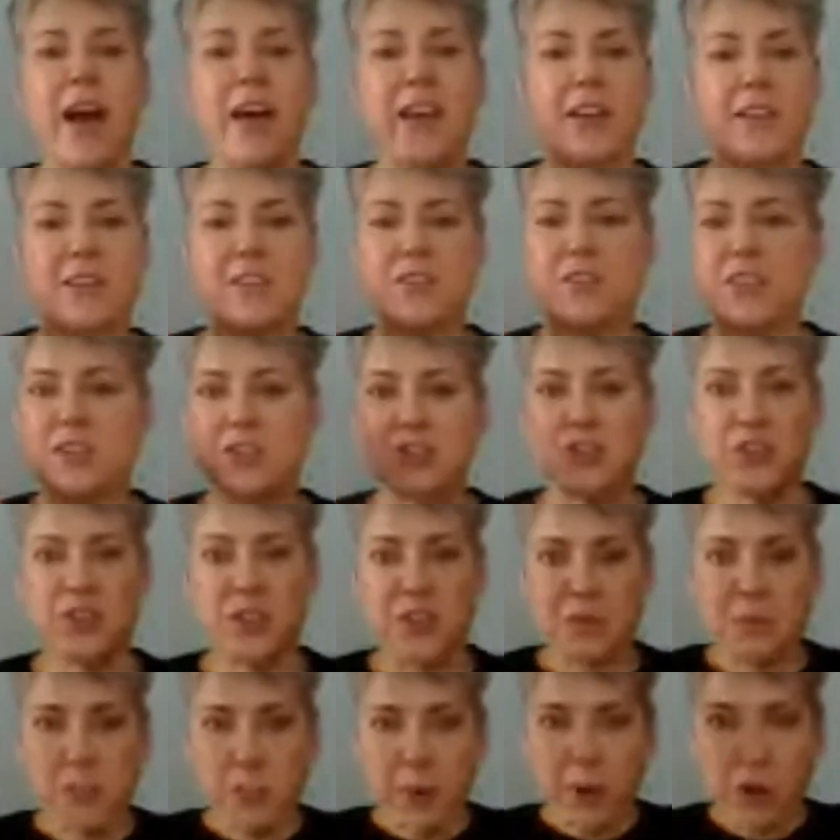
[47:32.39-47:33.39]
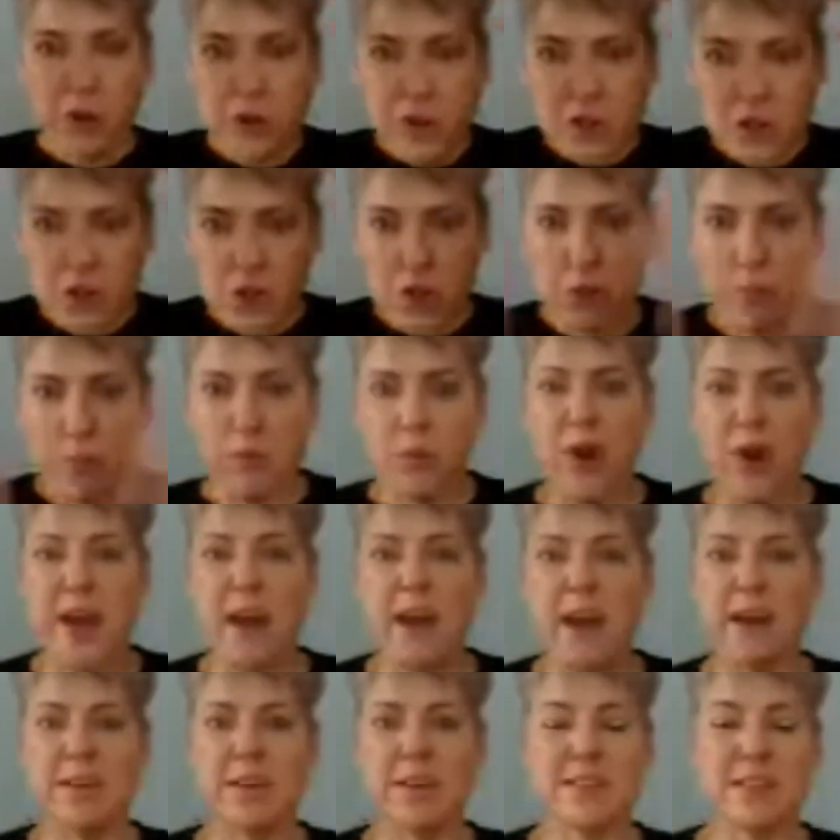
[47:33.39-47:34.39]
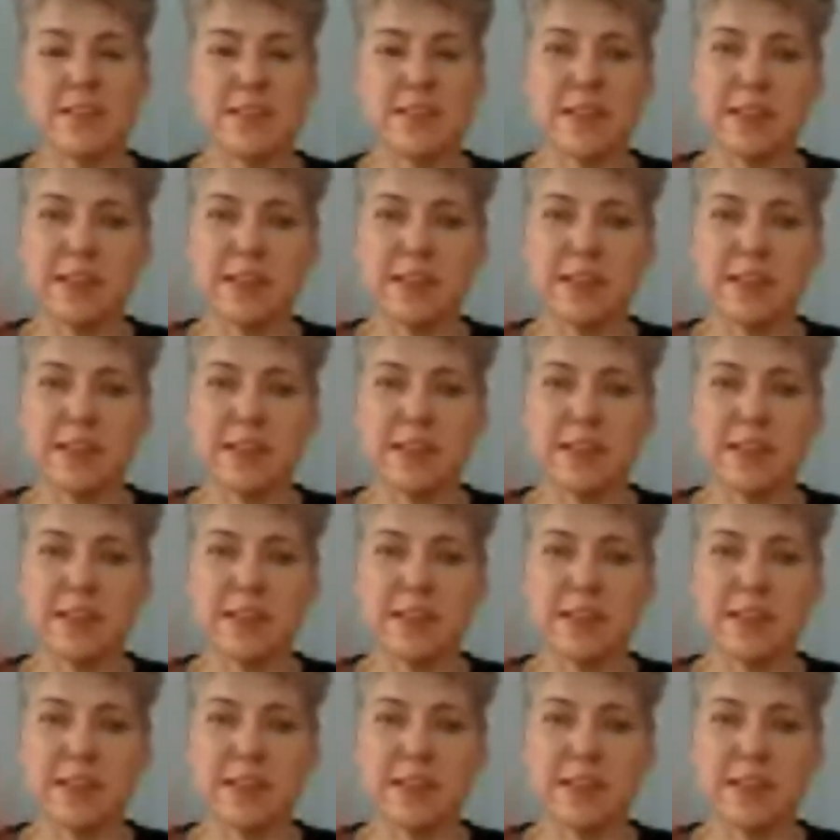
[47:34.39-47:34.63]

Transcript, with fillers: And it, it's just, it's burned into your brain because